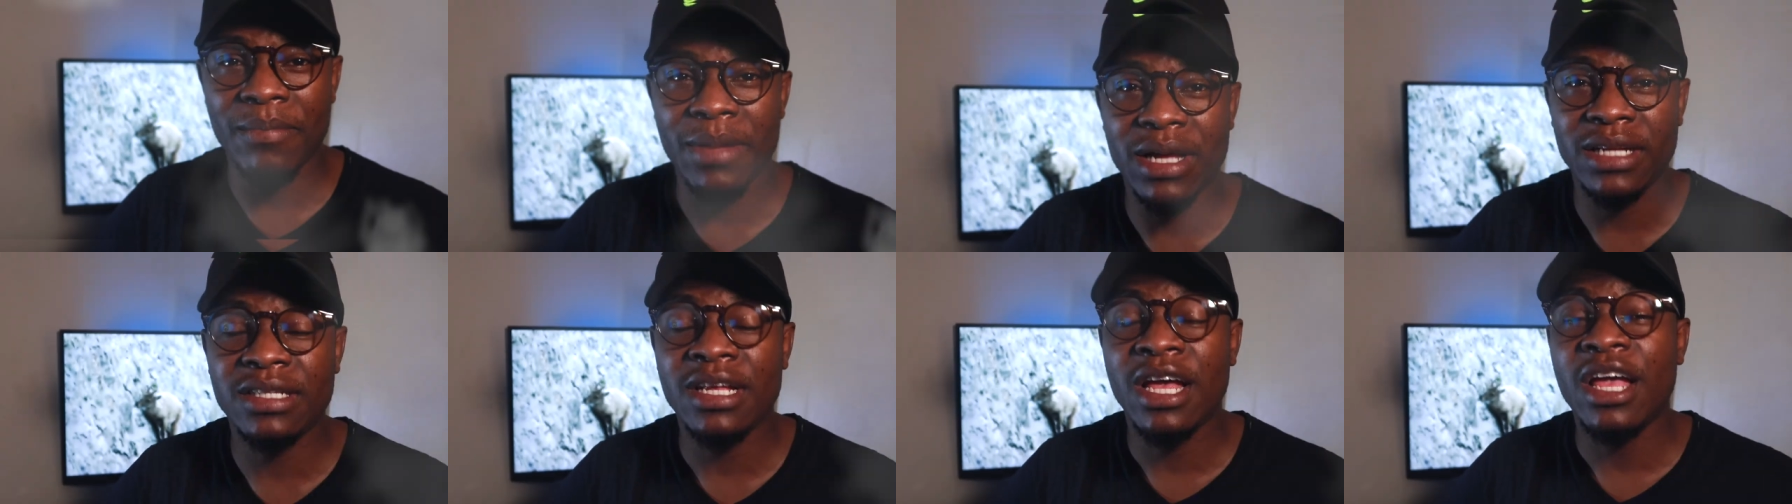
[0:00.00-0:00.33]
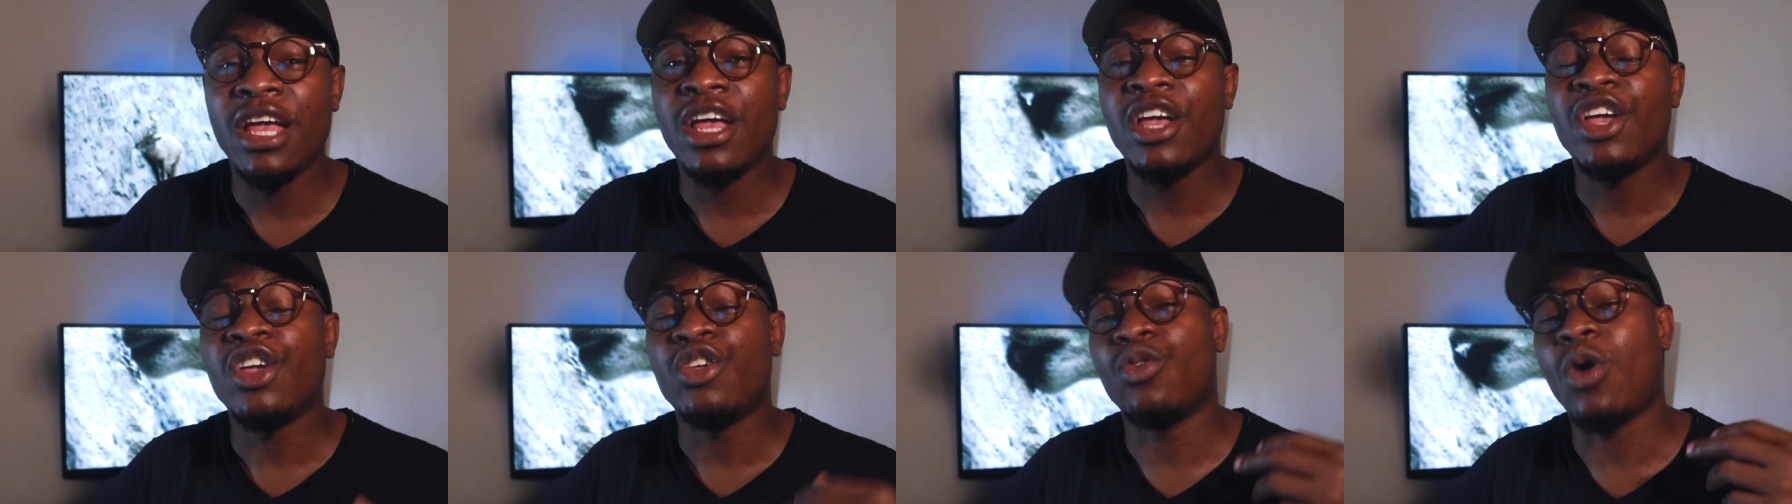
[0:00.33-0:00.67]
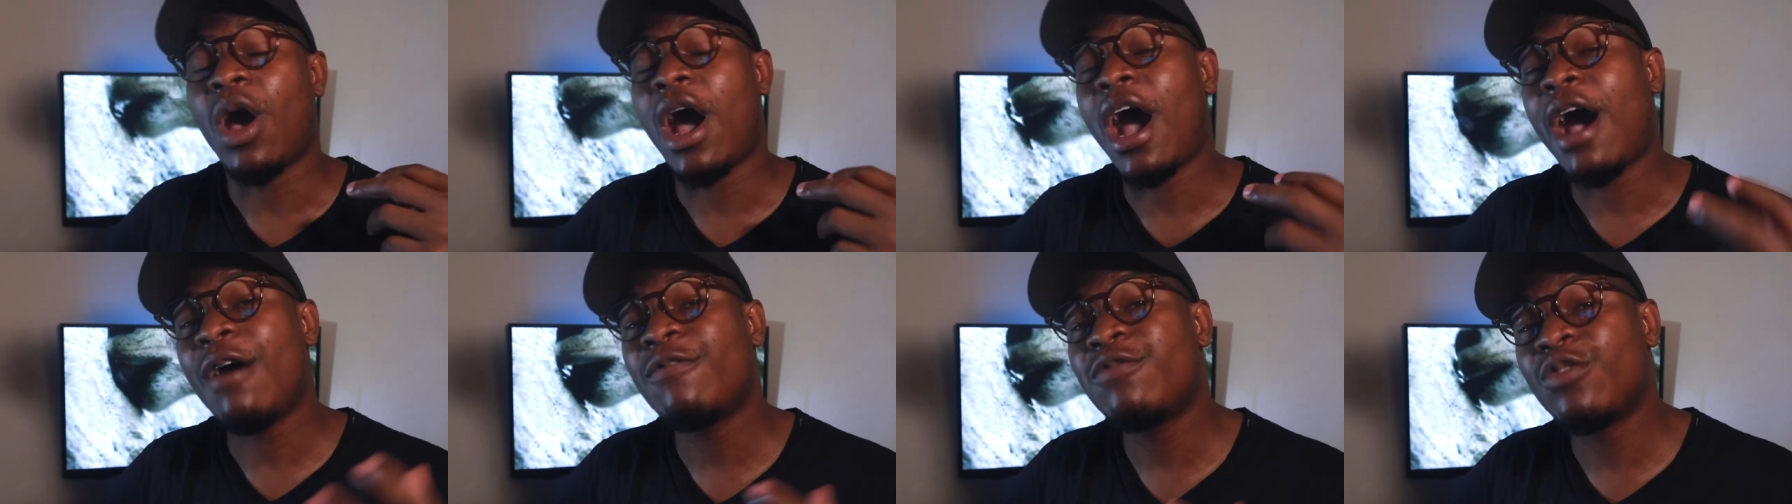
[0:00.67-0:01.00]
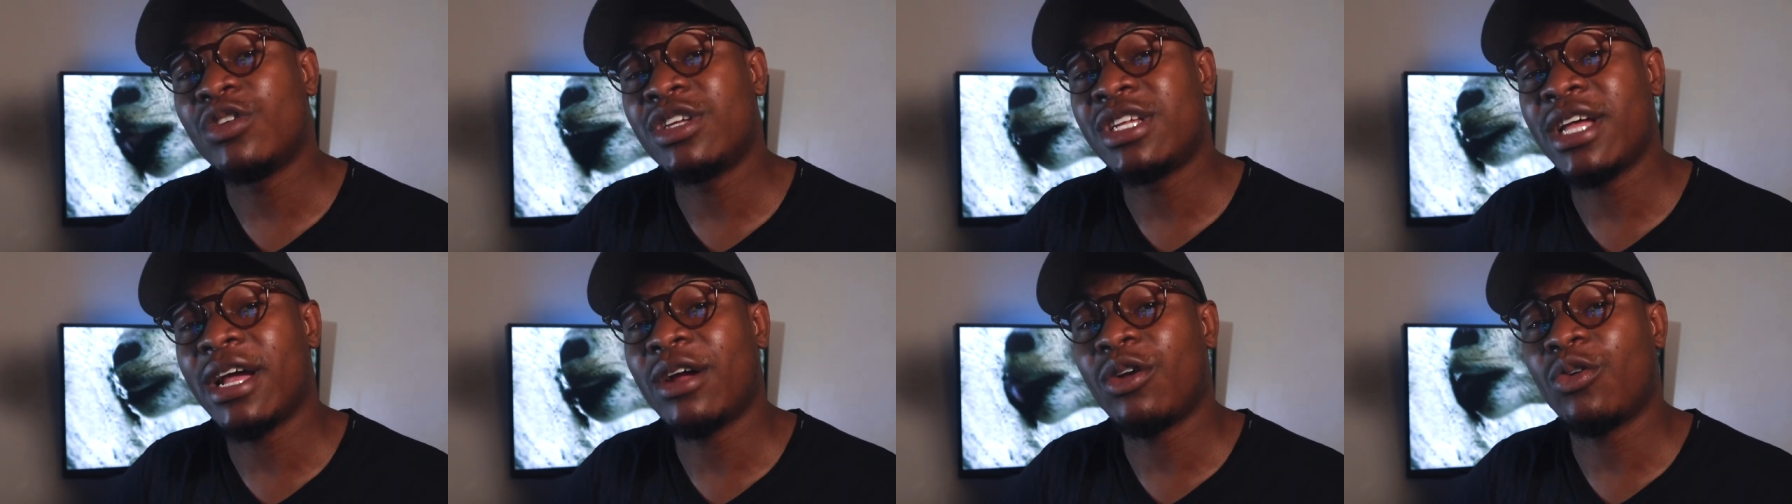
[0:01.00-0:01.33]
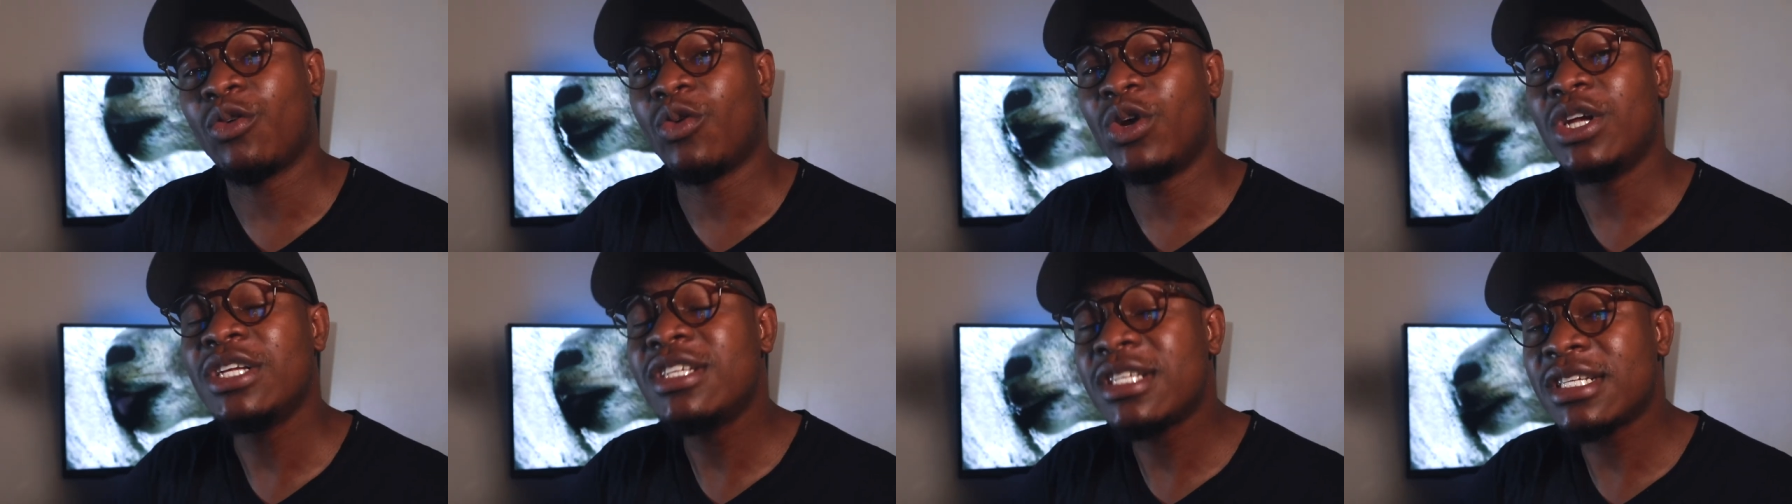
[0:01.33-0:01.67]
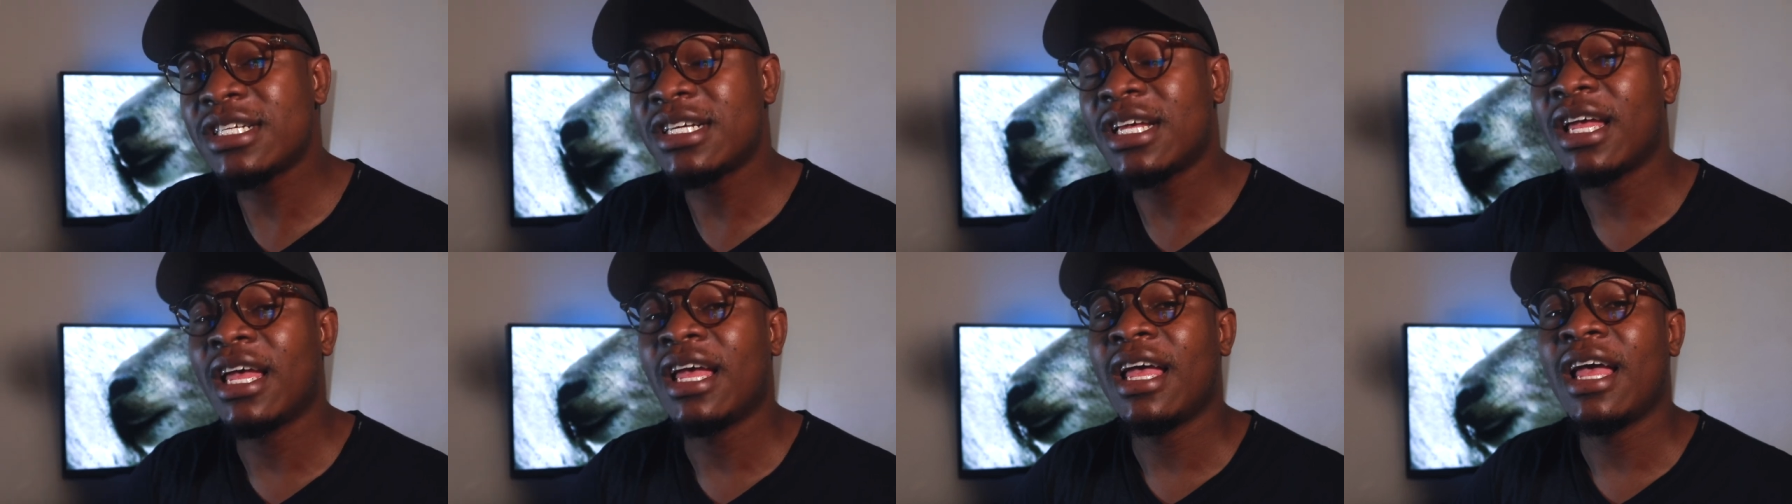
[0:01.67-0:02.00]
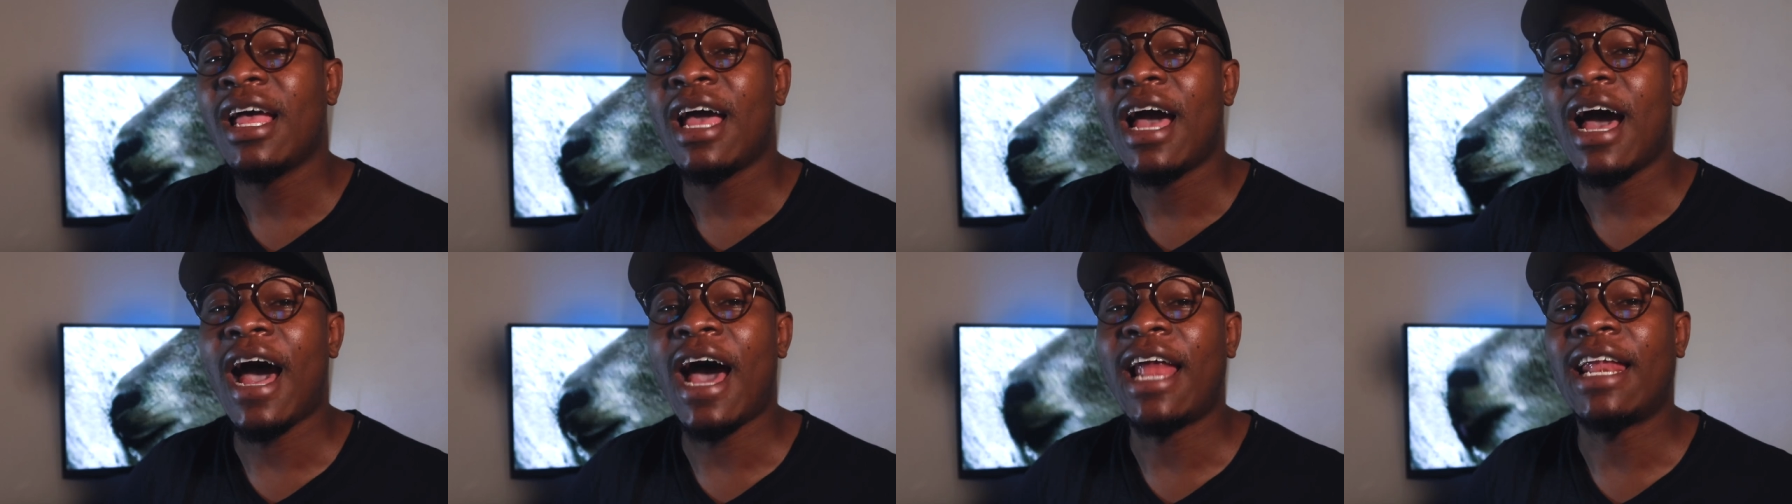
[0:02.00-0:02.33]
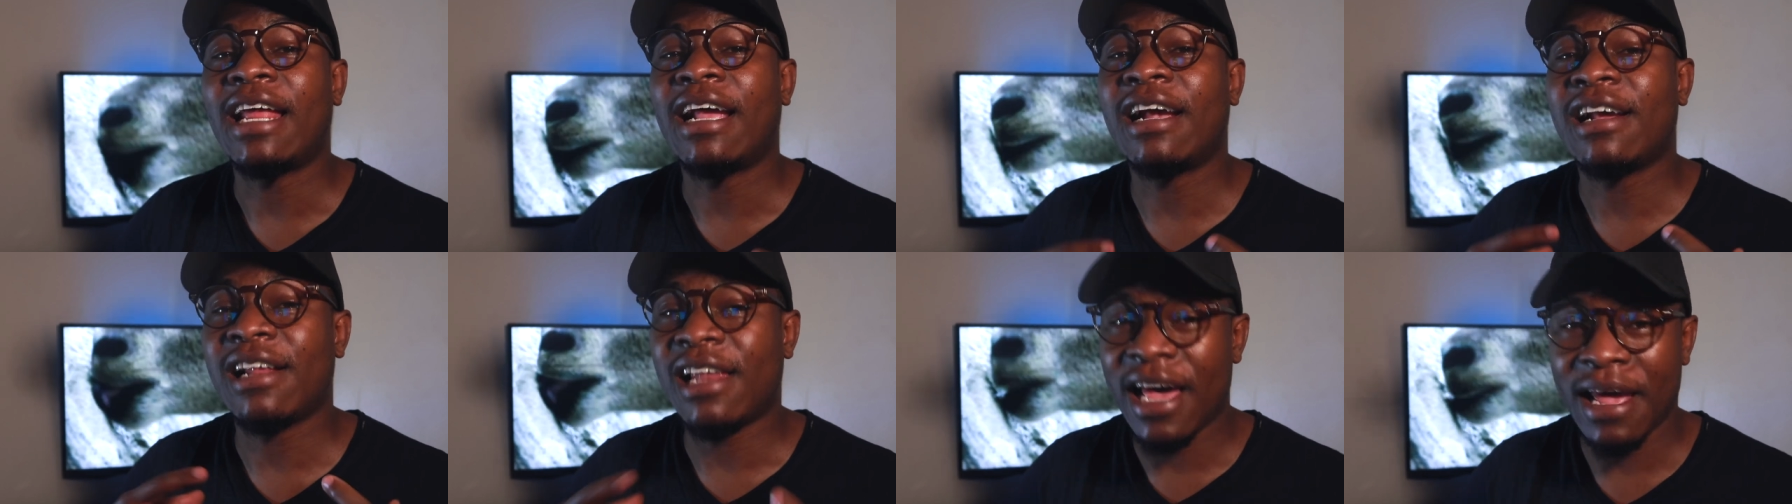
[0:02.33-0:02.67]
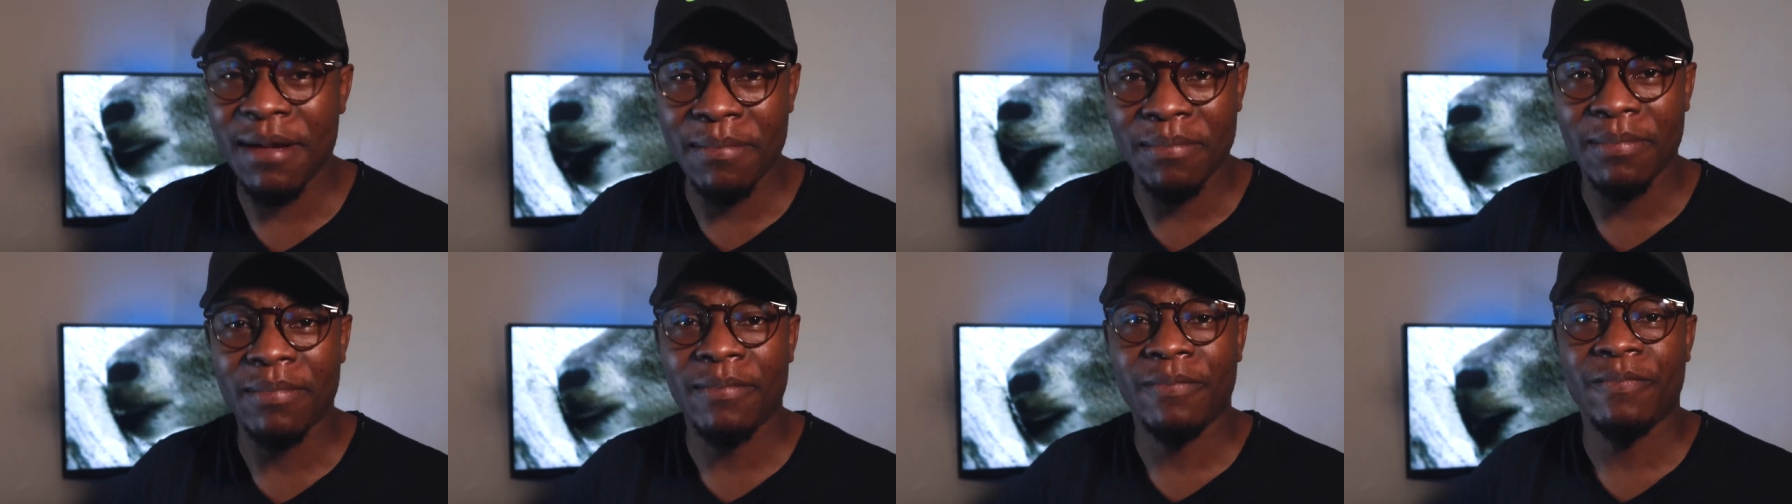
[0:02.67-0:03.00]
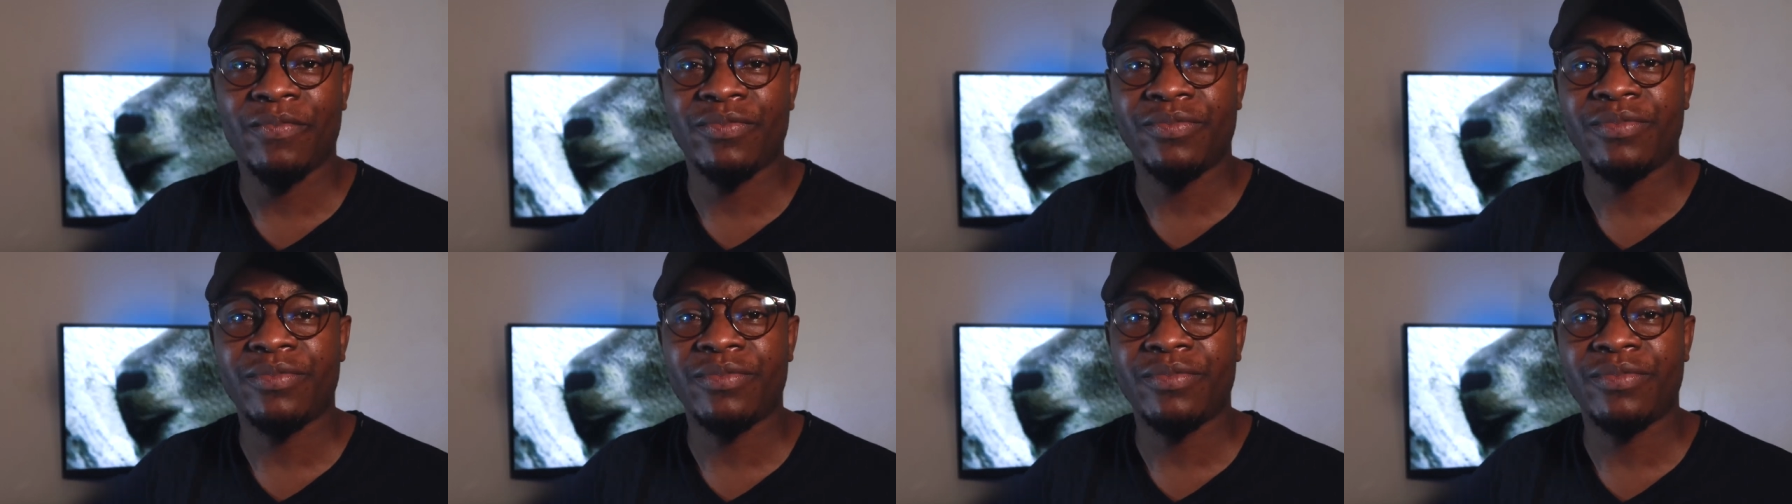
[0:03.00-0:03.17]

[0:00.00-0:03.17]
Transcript: ibex. You have to take risk and climb,